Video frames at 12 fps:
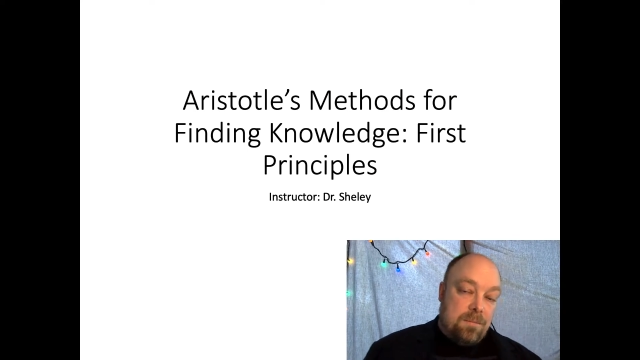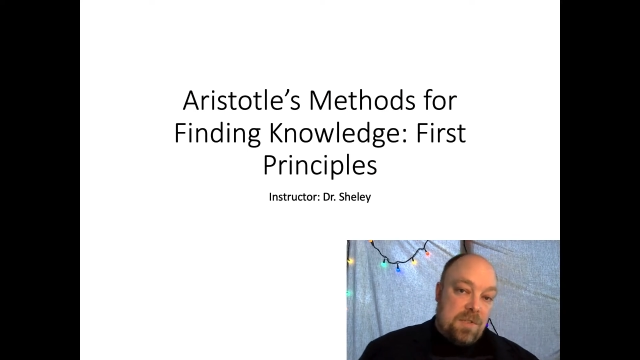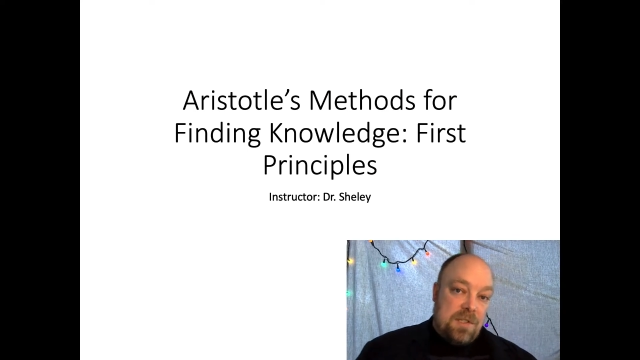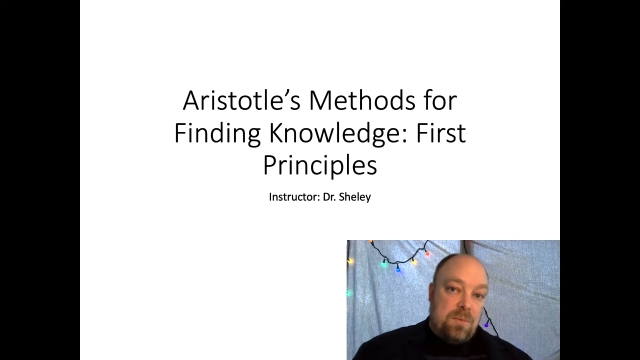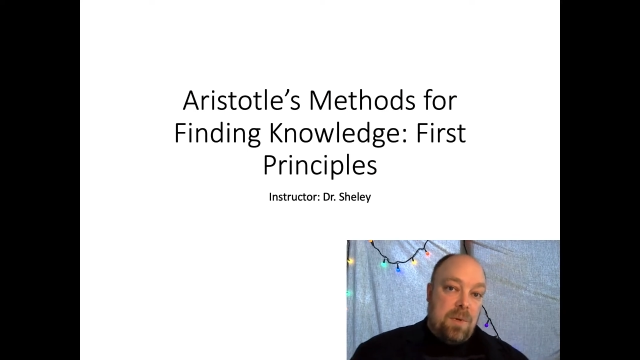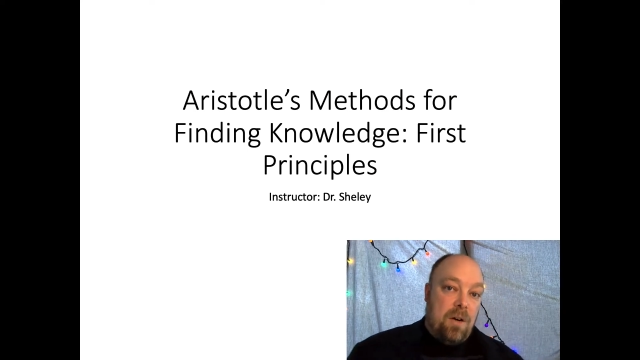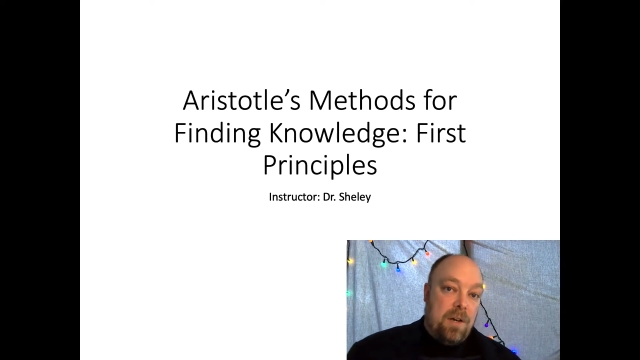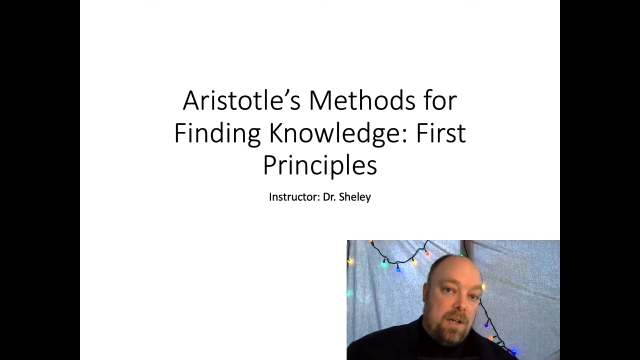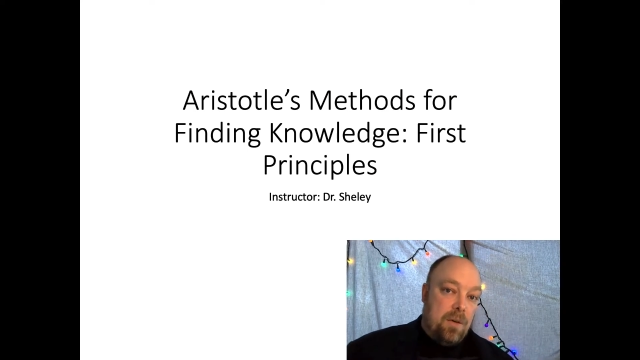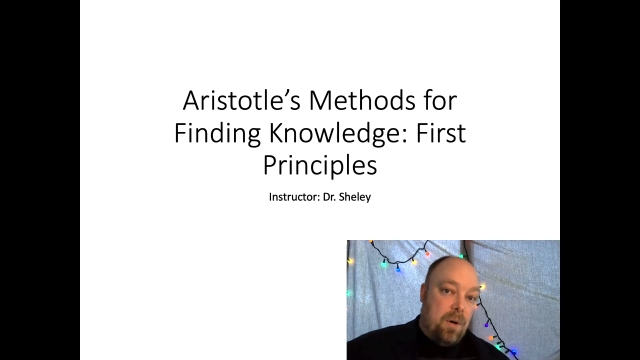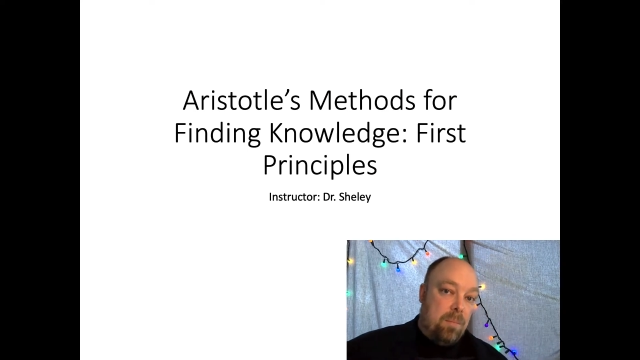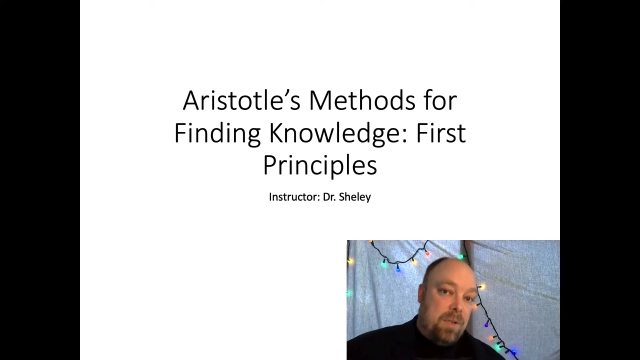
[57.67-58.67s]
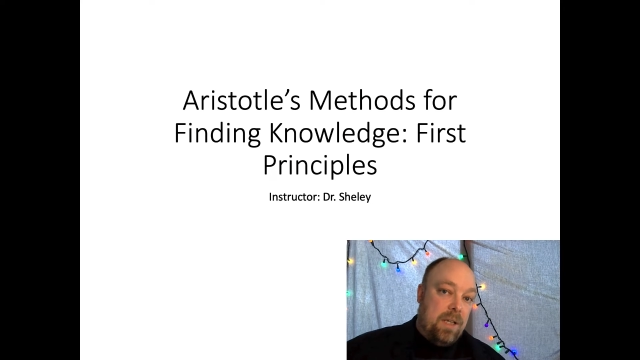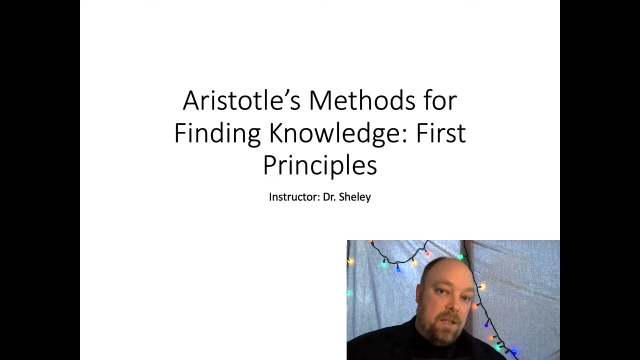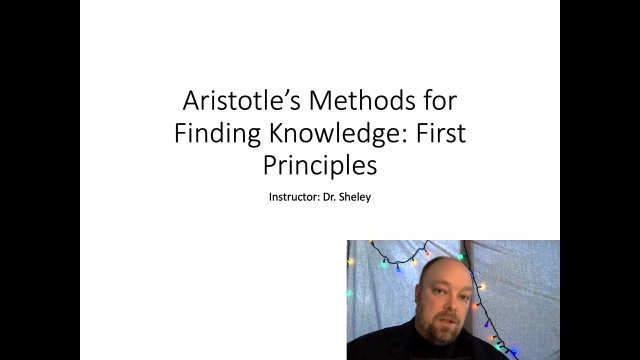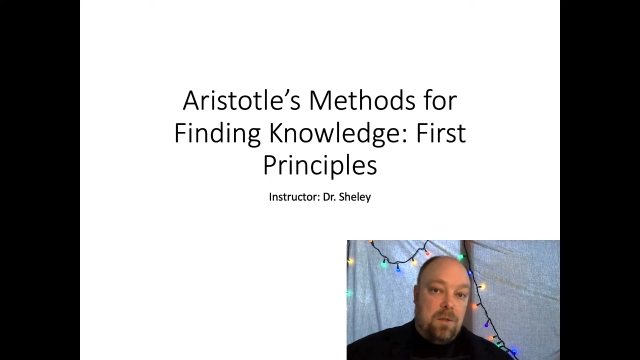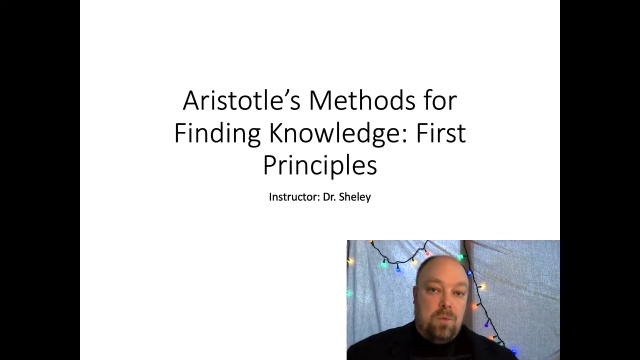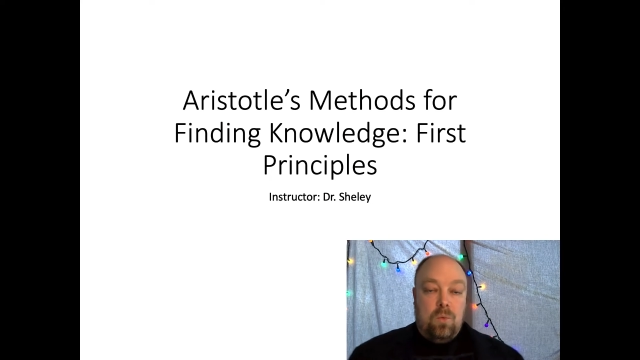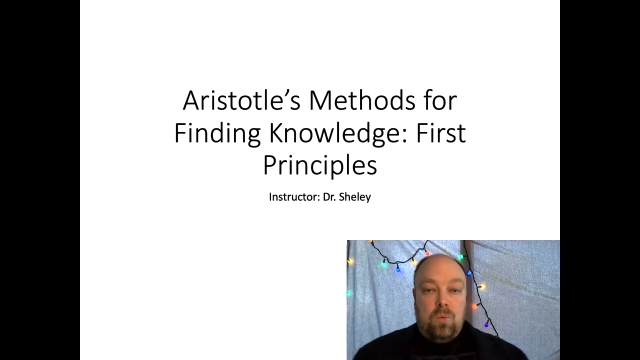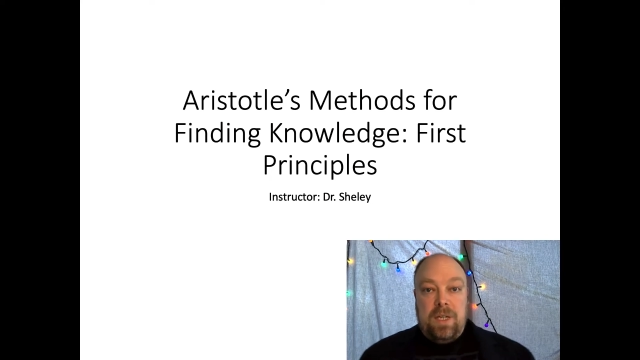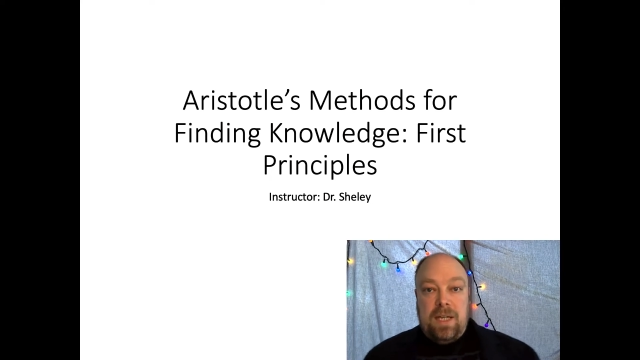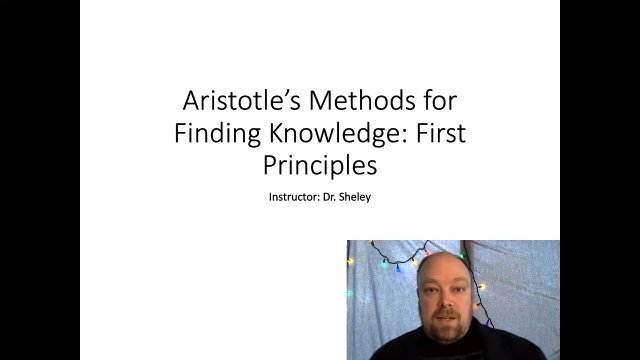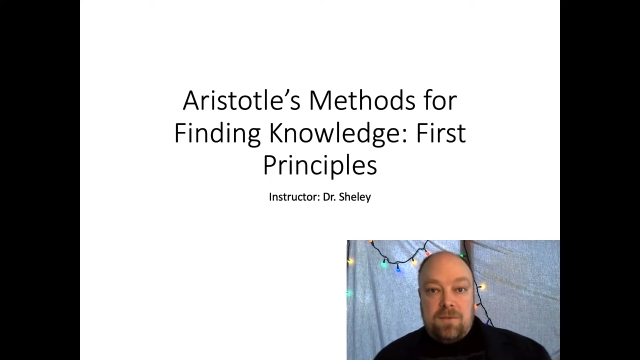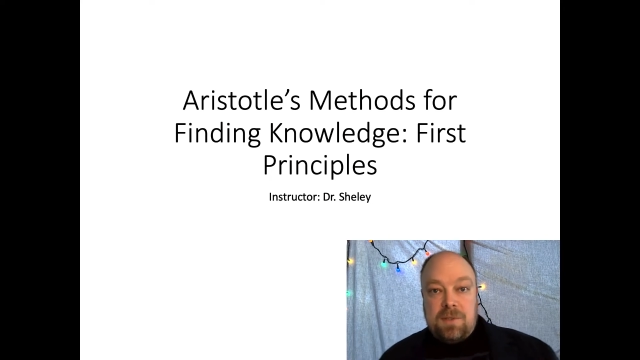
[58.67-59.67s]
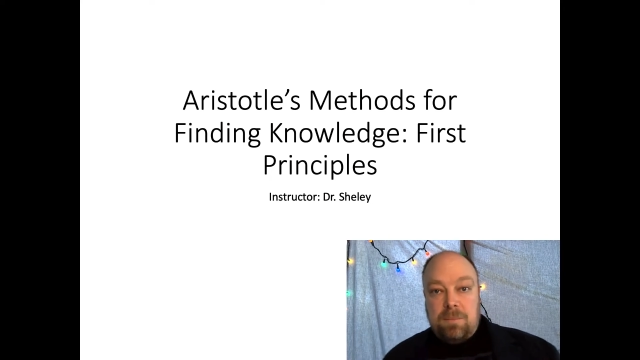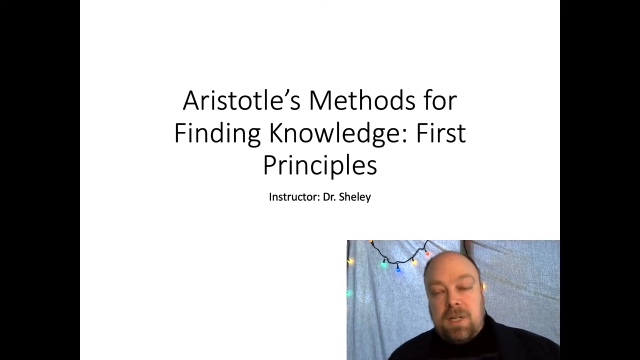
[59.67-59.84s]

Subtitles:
Since we already know our Plato, we have some